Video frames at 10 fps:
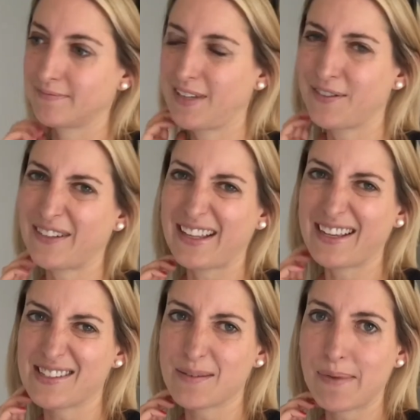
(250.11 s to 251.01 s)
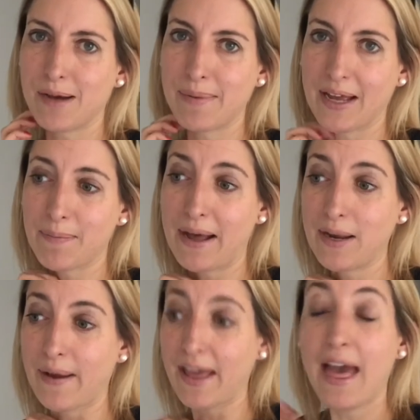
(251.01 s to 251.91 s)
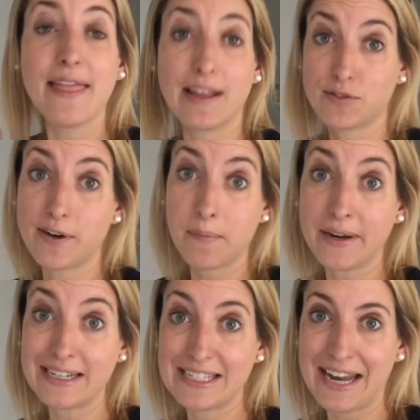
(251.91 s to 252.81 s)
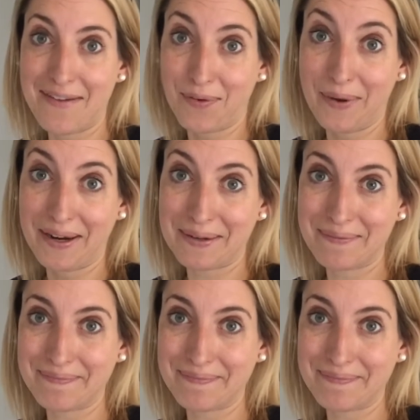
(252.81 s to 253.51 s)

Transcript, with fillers: Not really because they're pale pink. But anyway, that's what I'm wearing today for work.